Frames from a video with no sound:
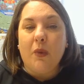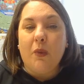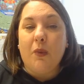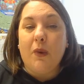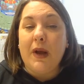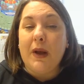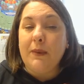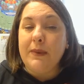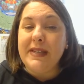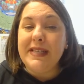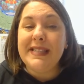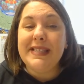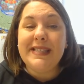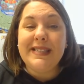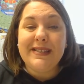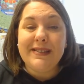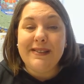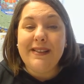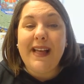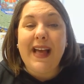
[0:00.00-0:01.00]
While we
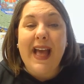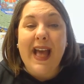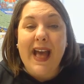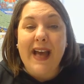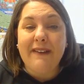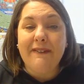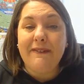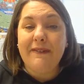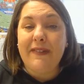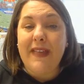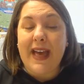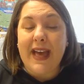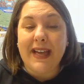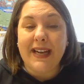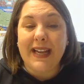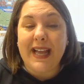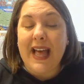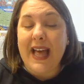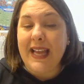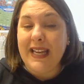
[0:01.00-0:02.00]
still have
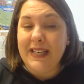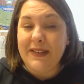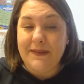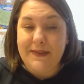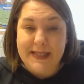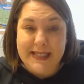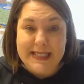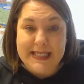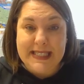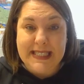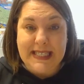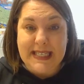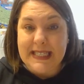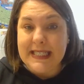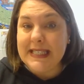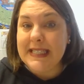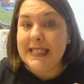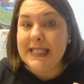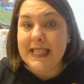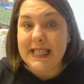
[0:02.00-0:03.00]
that kind of
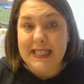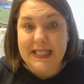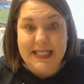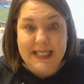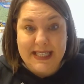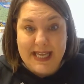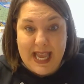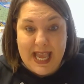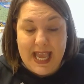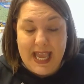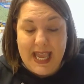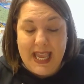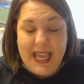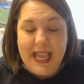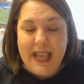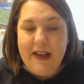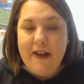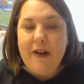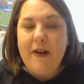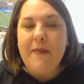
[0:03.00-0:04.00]
disease today,
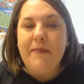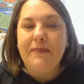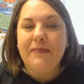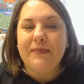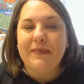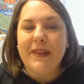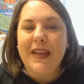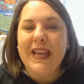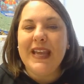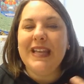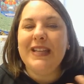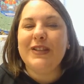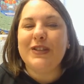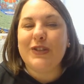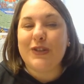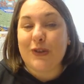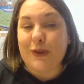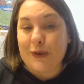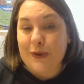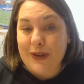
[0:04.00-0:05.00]
it's
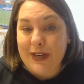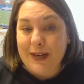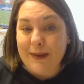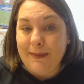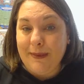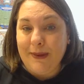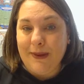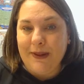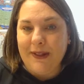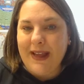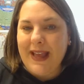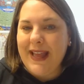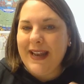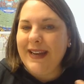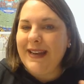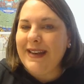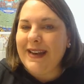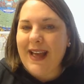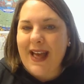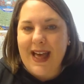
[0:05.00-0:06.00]
treatable
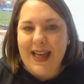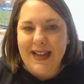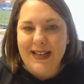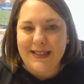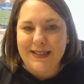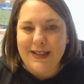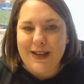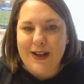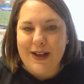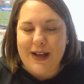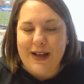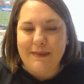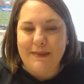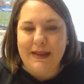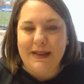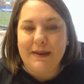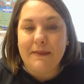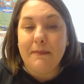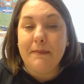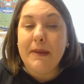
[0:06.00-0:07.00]
and not as common.